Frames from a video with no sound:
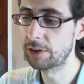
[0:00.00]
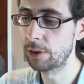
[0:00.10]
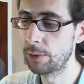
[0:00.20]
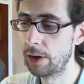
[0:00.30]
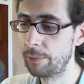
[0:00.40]

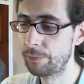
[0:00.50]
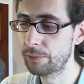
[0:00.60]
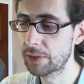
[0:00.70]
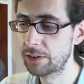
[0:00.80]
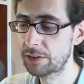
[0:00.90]
So
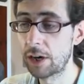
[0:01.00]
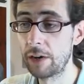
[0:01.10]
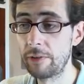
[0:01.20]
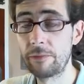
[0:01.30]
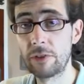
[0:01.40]
um,
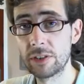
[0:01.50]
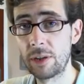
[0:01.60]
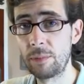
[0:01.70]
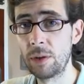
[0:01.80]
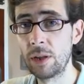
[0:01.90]
Skyrim, for
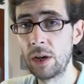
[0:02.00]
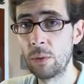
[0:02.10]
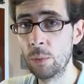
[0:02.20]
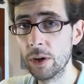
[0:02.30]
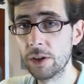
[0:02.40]
example,
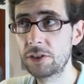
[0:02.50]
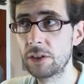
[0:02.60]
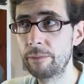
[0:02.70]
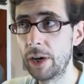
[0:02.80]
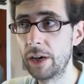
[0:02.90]

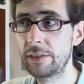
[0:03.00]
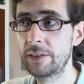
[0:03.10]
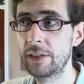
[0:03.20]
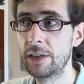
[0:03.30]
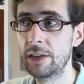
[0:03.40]
works,
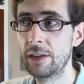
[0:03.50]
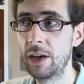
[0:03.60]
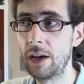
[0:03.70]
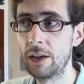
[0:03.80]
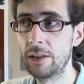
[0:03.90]
but
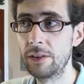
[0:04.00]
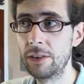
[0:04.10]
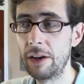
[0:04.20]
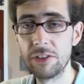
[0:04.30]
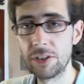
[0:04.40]
uh,
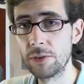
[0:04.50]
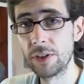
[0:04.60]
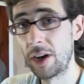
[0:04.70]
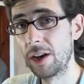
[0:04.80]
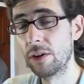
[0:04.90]
there is no
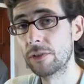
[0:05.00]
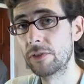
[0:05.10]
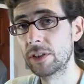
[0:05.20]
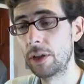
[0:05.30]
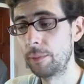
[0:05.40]
dialogue,
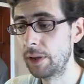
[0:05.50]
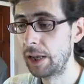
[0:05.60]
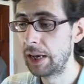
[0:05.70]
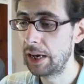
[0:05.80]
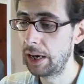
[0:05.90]
for example.
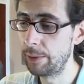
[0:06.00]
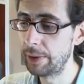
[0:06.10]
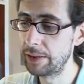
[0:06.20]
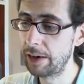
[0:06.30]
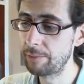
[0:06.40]

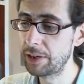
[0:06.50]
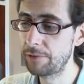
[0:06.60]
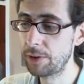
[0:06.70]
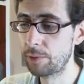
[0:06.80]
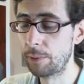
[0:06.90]
Um, and there have been
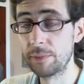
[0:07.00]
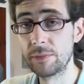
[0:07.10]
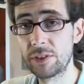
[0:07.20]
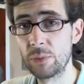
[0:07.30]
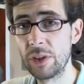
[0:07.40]
a few
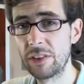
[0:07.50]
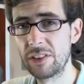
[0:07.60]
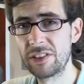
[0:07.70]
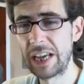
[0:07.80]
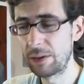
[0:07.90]
problems
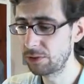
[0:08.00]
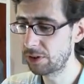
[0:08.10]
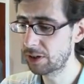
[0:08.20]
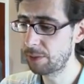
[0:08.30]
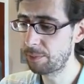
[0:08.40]
with sound
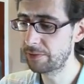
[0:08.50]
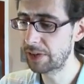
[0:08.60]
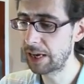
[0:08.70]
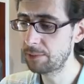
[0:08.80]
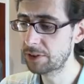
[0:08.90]
on a couple of
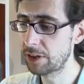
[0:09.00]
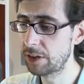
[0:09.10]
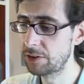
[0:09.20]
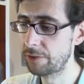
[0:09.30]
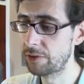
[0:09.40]
games.
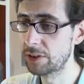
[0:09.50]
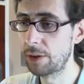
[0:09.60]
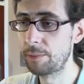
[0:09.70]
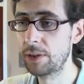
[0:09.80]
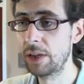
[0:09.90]
So, for
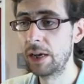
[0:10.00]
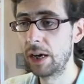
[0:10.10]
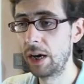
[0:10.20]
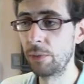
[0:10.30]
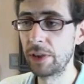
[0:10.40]
example,
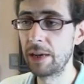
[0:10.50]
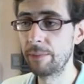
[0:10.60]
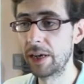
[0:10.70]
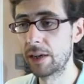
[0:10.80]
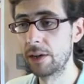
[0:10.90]
uh, with
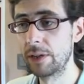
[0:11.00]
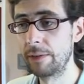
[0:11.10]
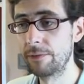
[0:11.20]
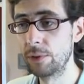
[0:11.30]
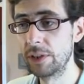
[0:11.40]
Hitman
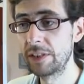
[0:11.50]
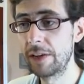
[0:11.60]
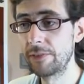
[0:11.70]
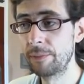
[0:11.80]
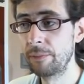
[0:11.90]
Codename
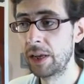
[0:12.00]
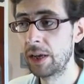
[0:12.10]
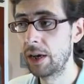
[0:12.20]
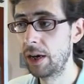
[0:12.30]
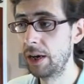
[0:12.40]
47,
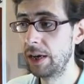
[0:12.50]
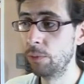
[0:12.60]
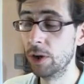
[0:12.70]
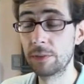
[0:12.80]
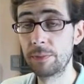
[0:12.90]
uh,
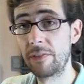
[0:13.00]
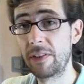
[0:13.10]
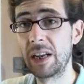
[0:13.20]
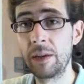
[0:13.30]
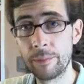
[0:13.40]
it works
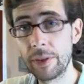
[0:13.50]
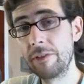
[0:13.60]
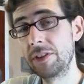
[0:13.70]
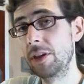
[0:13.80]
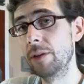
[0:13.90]
perfectly, but
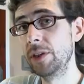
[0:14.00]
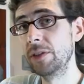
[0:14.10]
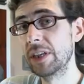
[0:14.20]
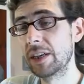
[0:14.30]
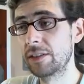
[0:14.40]
there is no
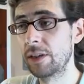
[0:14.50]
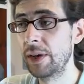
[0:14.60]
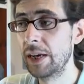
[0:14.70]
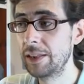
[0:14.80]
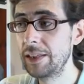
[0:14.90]
music.
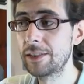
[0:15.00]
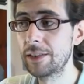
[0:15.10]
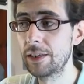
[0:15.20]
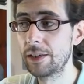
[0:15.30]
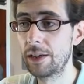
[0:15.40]
So these
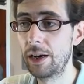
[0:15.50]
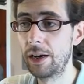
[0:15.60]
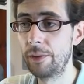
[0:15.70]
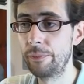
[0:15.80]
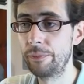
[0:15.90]
are
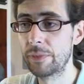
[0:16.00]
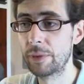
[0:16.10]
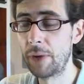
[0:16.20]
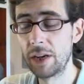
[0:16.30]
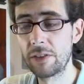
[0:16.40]
um,
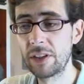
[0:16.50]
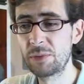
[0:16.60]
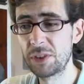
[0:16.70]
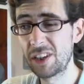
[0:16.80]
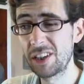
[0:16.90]
minor
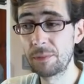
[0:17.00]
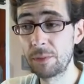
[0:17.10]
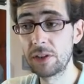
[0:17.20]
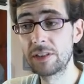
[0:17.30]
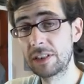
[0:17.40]
things which I, to
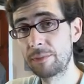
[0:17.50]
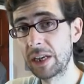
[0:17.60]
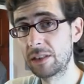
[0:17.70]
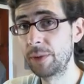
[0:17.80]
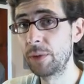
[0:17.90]
be honest,
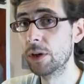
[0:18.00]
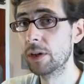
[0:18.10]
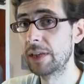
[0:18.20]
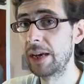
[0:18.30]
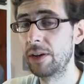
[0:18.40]
expect to be
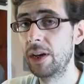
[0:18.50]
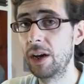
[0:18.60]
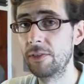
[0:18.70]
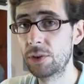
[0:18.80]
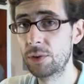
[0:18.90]
worked out
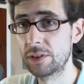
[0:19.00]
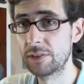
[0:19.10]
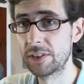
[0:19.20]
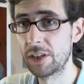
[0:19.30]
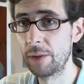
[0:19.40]
over the course
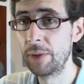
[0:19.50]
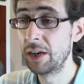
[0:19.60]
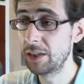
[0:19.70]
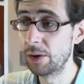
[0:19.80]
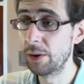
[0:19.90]
of the time.
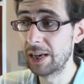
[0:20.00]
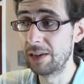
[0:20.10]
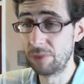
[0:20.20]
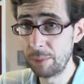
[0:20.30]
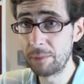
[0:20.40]
You know,
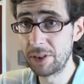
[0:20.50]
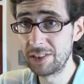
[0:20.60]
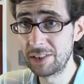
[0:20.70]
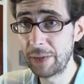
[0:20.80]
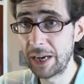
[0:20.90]
again, remember
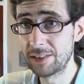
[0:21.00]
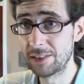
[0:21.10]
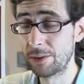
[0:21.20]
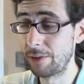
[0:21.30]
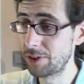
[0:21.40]
this is
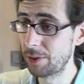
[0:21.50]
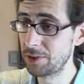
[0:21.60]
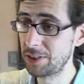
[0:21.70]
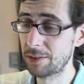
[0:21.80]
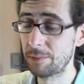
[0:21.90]
beta, so every time
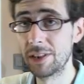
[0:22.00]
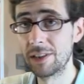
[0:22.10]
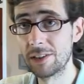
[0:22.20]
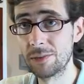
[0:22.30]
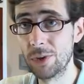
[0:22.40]
you see something
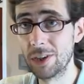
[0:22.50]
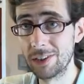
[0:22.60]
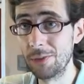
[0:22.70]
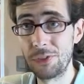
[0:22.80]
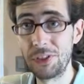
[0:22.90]
that doesn't
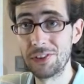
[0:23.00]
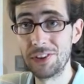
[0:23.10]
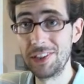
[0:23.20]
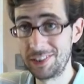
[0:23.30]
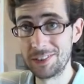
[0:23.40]
work, don't think
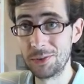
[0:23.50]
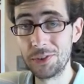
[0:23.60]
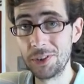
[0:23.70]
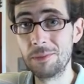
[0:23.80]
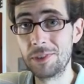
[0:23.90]
that this is all
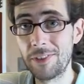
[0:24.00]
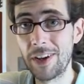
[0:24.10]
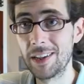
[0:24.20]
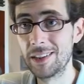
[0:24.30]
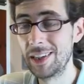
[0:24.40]
doomed to
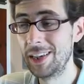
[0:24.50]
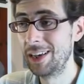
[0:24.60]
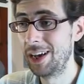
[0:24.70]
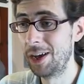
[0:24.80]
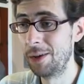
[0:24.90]
fail.
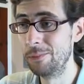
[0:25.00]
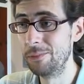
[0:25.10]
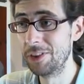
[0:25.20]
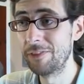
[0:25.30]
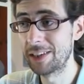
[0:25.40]

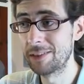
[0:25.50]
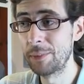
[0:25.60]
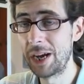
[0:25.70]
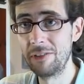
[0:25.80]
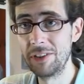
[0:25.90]
Um, the fact of
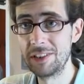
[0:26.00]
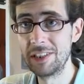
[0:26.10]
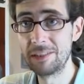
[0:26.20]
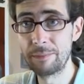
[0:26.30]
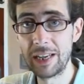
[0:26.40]
the matter is
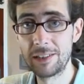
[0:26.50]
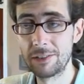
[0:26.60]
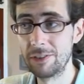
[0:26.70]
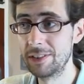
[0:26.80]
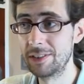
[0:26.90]
this
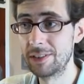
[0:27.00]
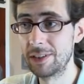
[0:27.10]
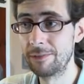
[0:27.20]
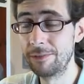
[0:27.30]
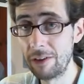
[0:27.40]
beta is
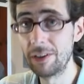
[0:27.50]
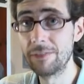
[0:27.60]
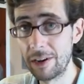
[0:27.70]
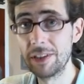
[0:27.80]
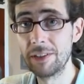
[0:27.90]
very,
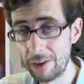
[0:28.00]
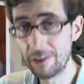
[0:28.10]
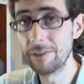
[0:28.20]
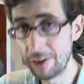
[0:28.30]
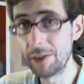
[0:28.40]
very,
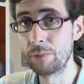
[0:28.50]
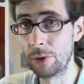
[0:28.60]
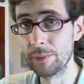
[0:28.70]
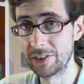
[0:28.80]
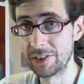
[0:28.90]
very, very
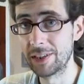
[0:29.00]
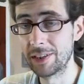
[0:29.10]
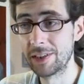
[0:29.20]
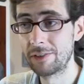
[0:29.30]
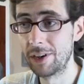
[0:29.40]
promising.
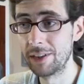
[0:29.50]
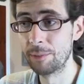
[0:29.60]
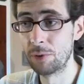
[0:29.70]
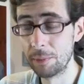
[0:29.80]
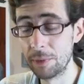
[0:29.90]
Right,
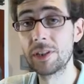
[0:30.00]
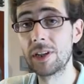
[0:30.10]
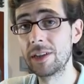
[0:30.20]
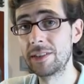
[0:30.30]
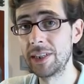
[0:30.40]
the problems
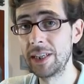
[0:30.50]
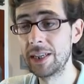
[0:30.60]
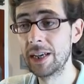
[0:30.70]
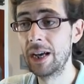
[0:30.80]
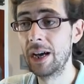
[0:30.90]
that I
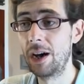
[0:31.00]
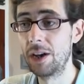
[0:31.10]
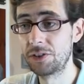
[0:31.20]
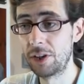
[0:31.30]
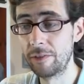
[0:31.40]
see
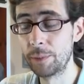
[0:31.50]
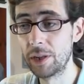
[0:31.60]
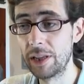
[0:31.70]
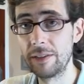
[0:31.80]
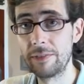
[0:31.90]
are
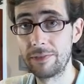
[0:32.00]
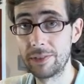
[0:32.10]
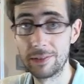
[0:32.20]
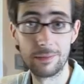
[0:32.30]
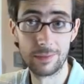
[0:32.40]
solvable, and if
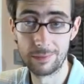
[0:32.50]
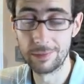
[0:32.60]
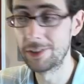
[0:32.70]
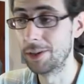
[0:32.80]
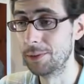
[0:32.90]

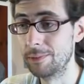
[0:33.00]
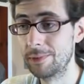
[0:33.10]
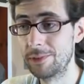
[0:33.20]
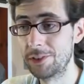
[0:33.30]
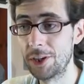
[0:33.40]
so,
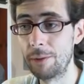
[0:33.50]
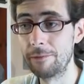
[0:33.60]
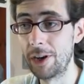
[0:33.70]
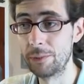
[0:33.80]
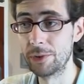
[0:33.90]
so I'm
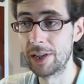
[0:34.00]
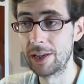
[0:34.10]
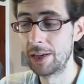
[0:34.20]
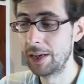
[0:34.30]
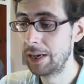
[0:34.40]
fine with that.